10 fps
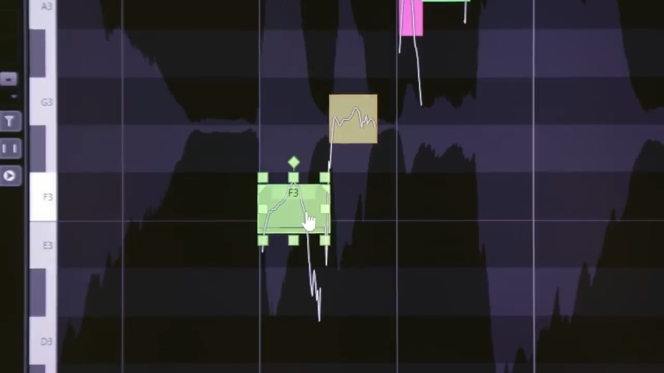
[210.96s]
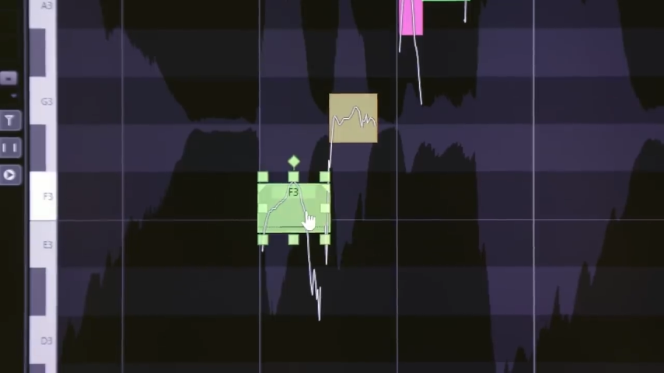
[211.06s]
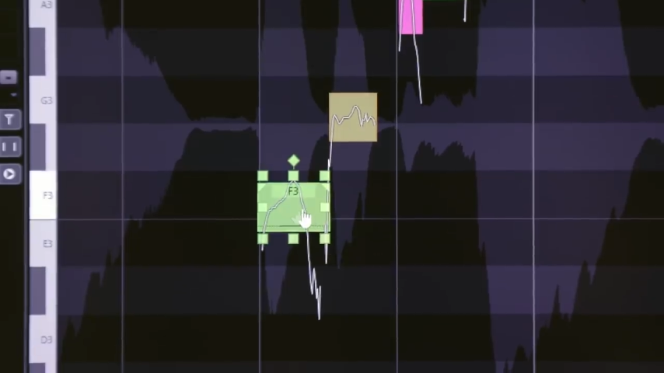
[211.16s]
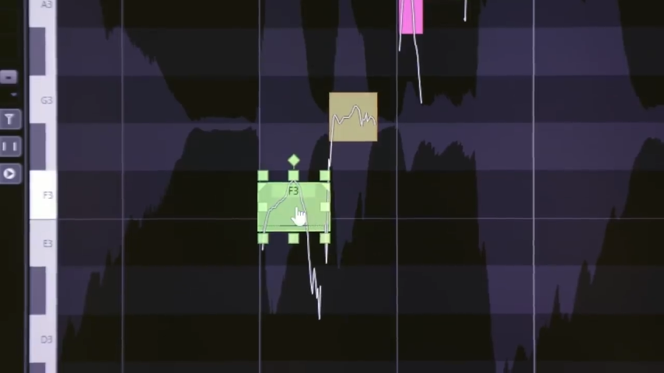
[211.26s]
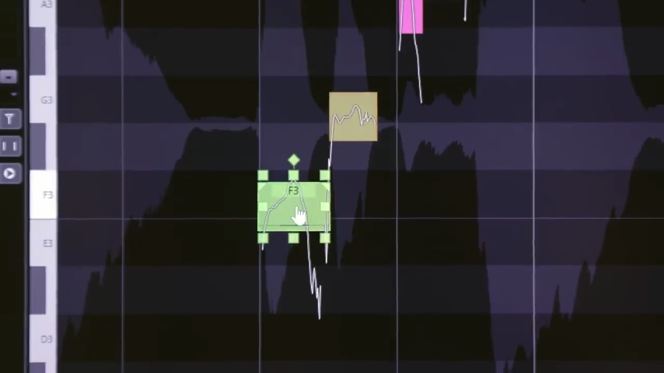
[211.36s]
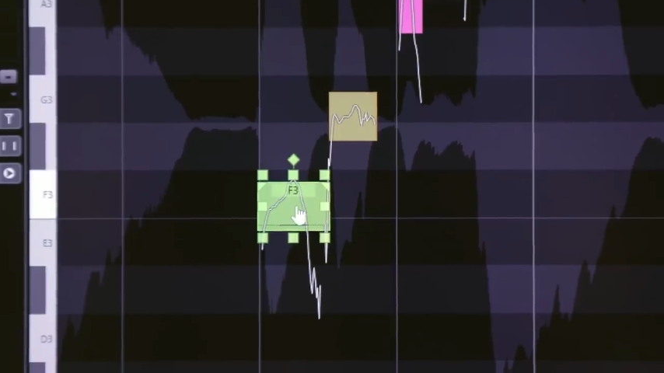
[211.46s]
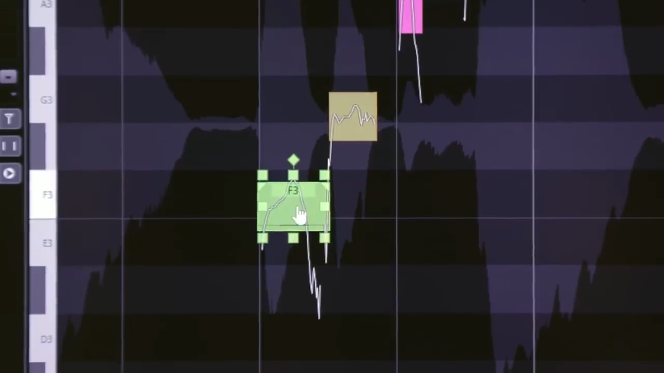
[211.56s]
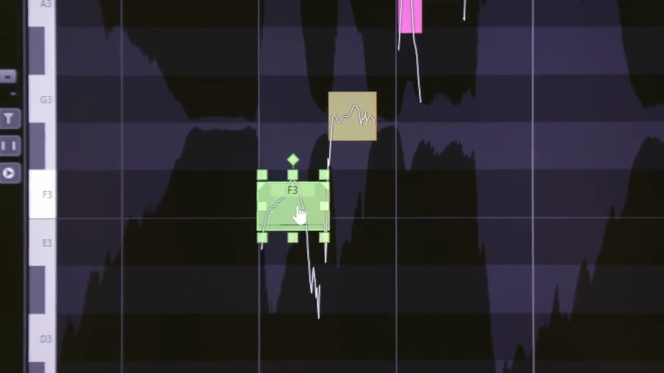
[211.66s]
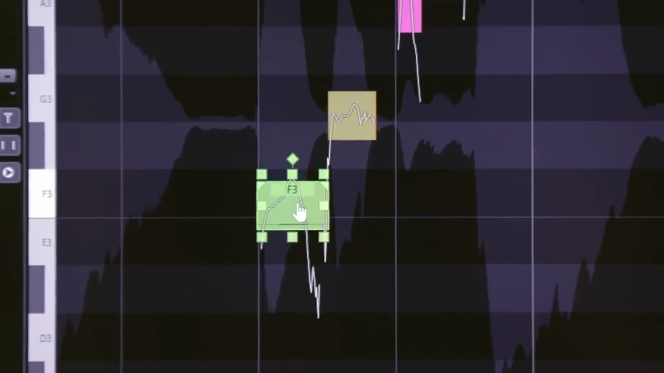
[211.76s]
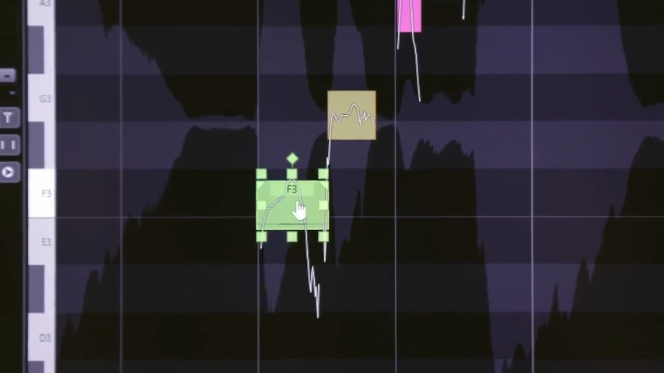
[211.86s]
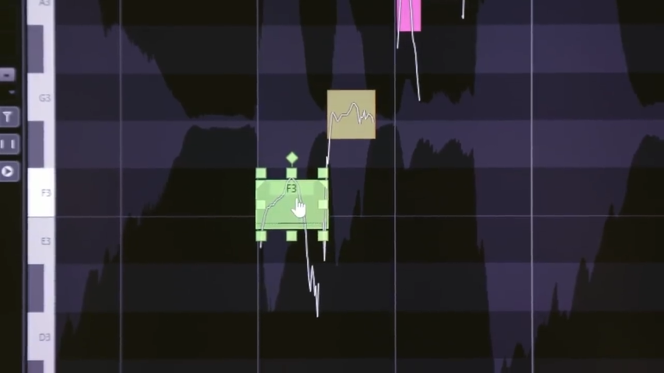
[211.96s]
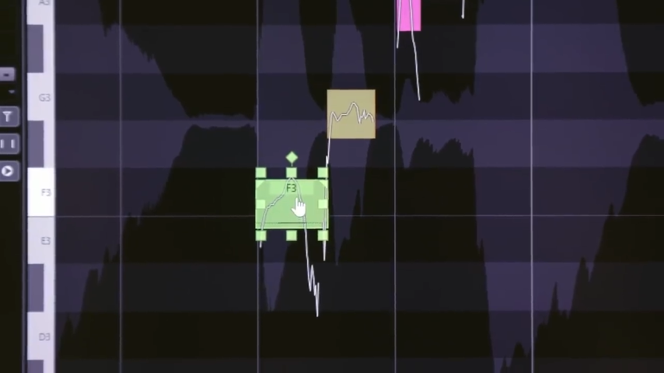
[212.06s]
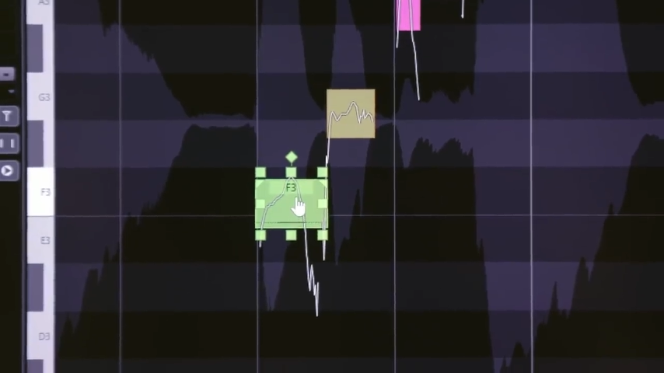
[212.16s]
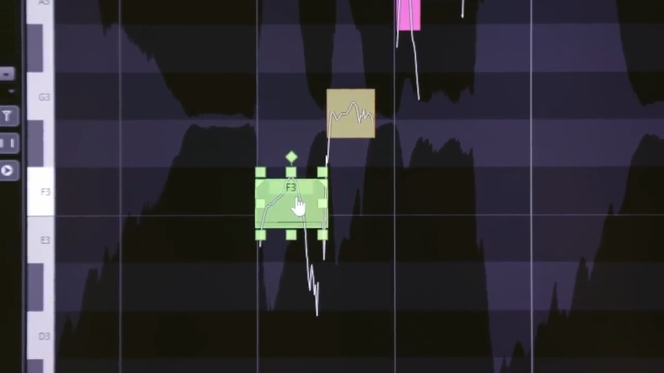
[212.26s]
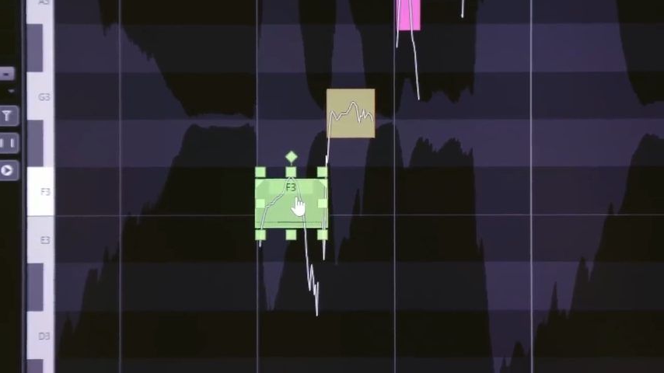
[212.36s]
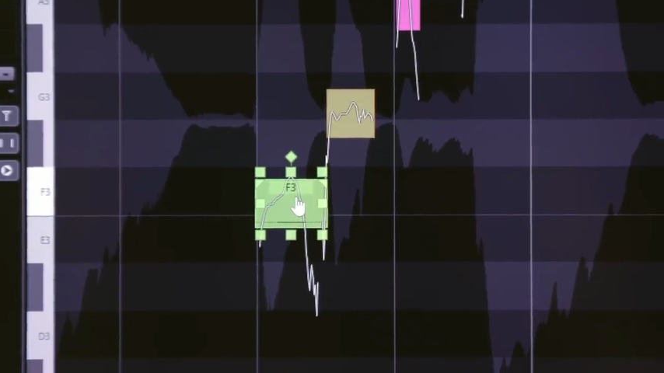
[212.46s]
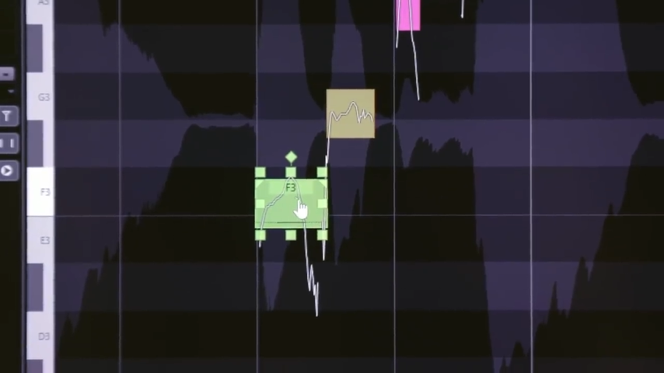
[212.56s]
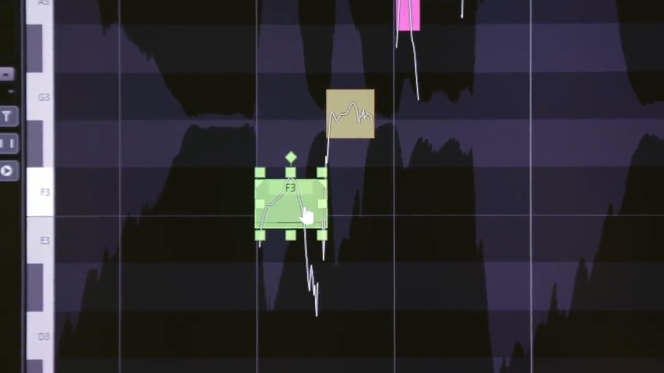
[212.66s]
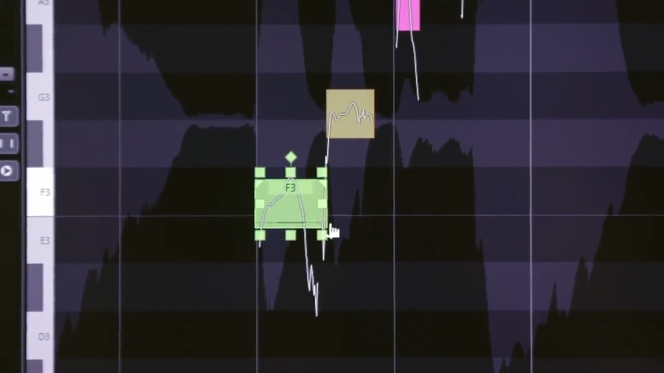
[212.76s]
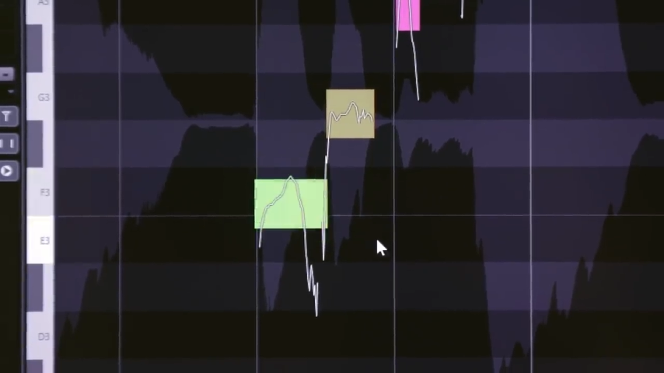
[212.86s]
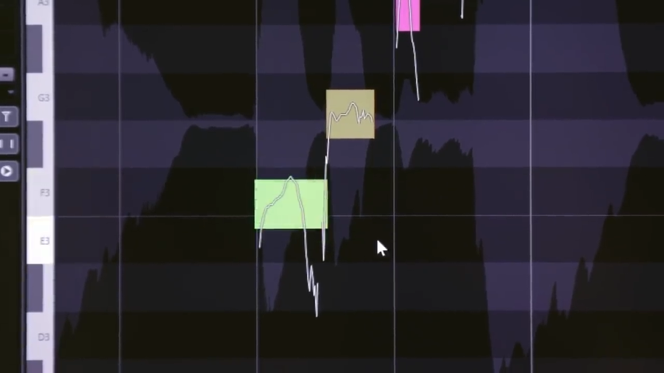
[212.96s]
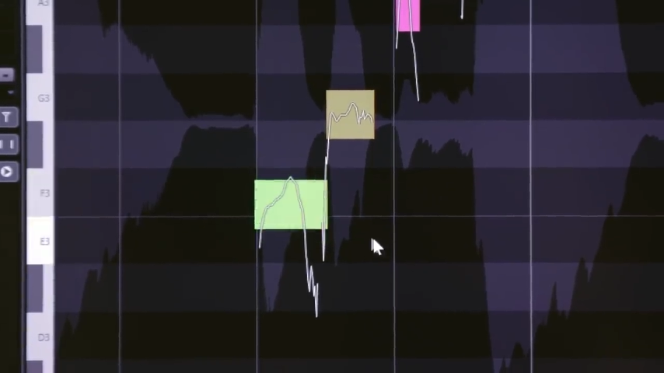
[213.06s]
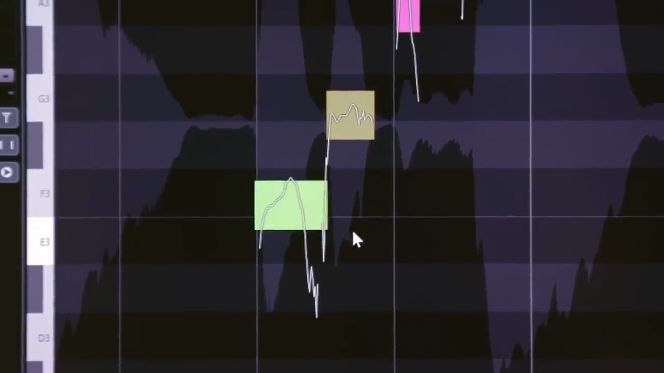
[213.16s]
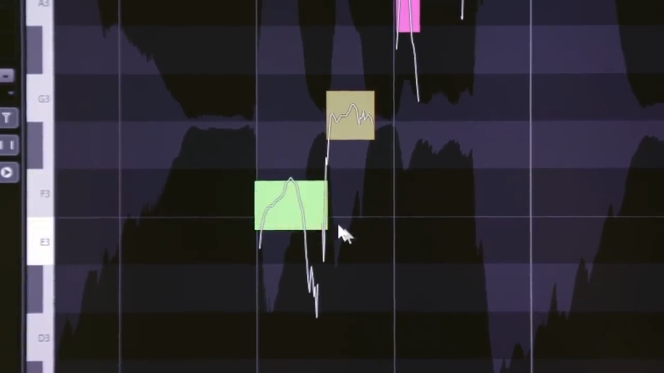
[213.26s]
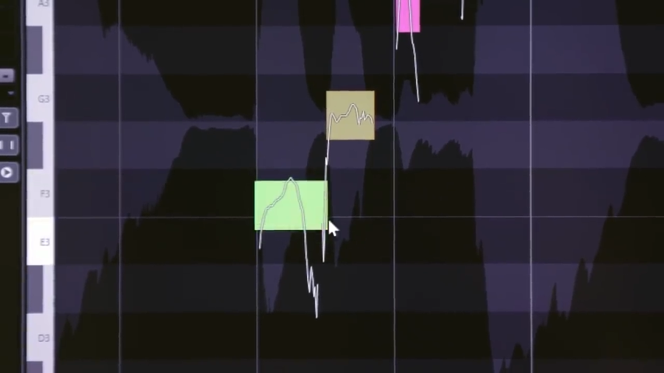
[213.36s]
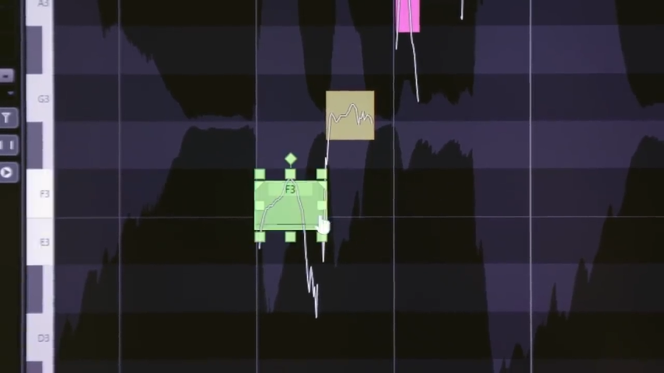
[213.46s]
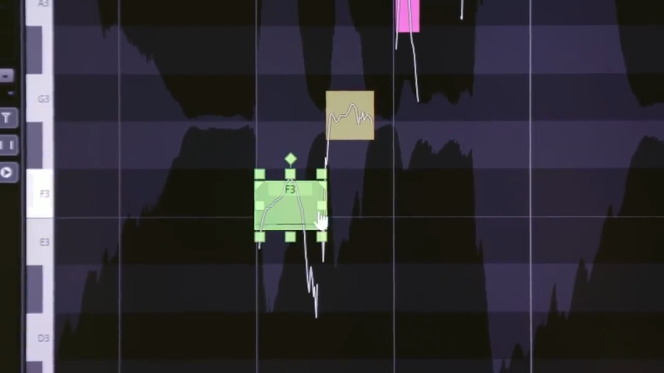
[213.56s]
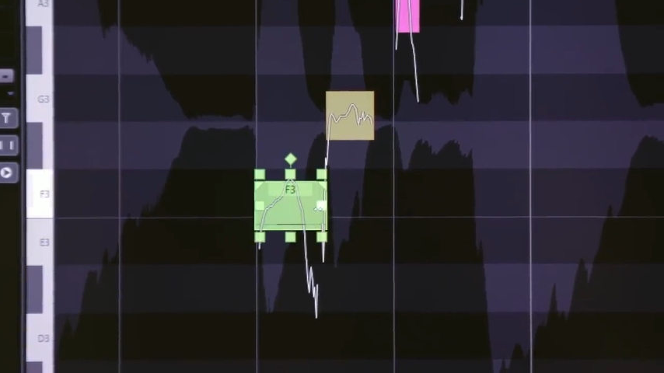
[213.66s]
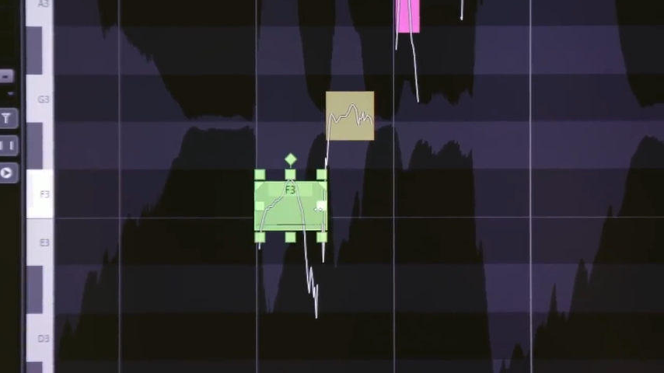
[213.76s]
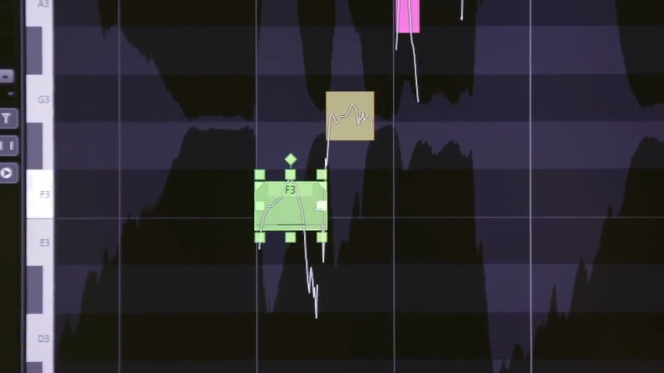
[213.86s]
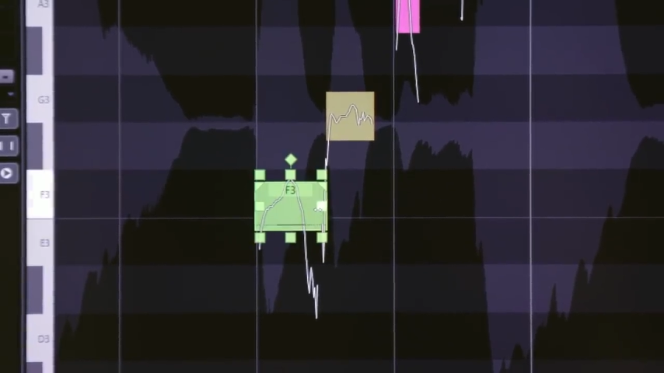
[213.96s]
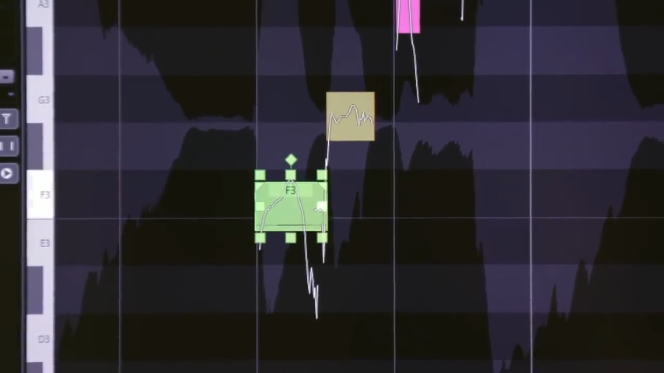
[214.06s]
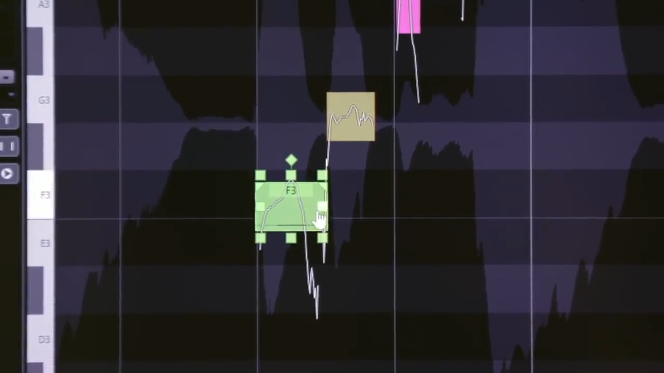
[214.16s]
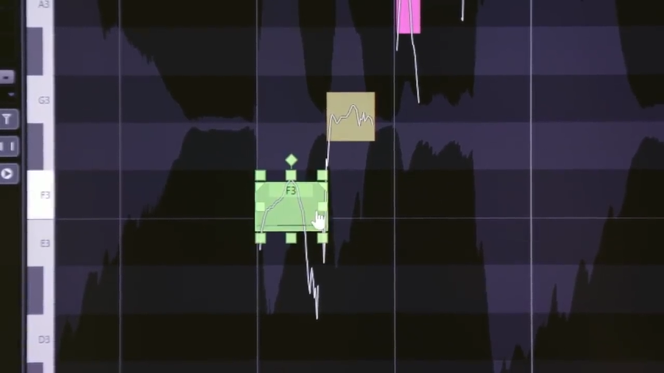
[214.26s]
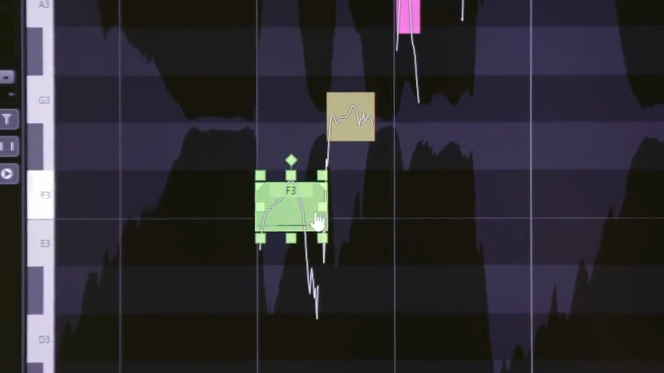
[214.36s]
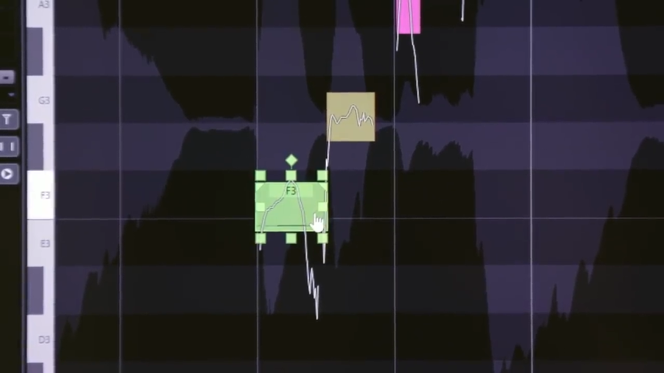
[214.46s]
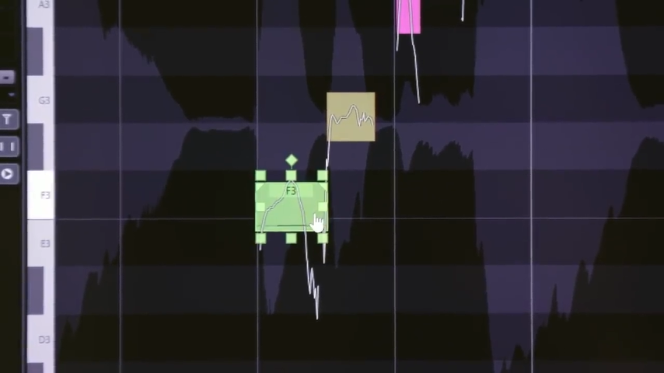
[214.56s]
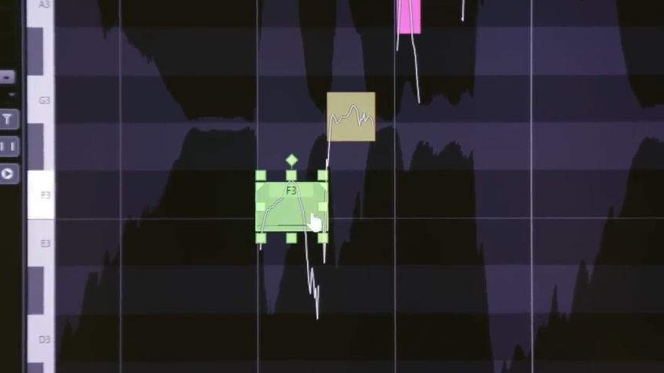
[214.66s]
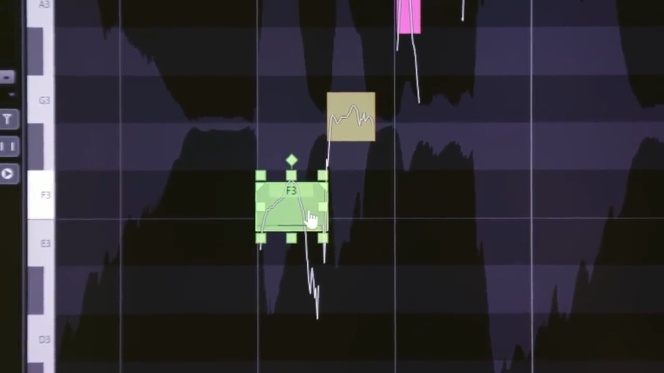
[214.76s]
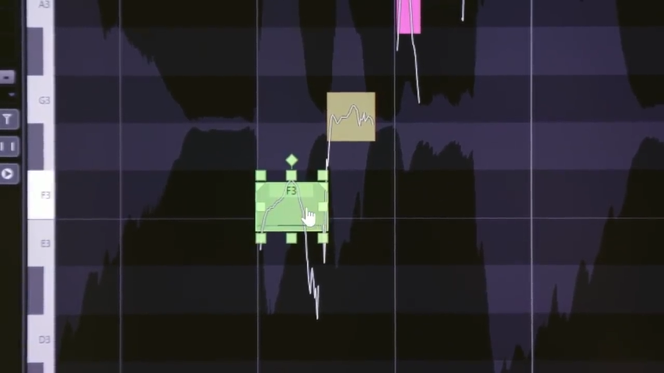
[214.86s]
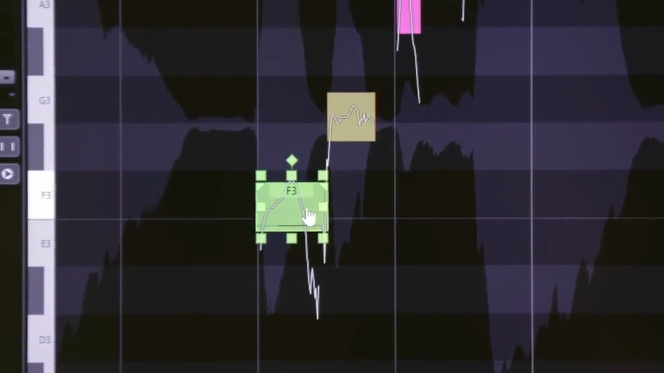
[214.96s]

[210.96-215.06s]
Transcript: No face is visible, so there are no lips to read.